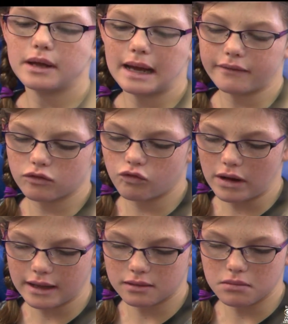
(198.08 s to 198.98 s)
We have to
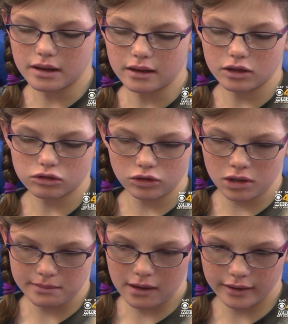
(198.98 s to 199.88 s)
raise a
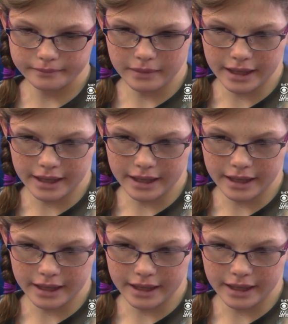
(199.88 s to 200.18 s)
certain amount of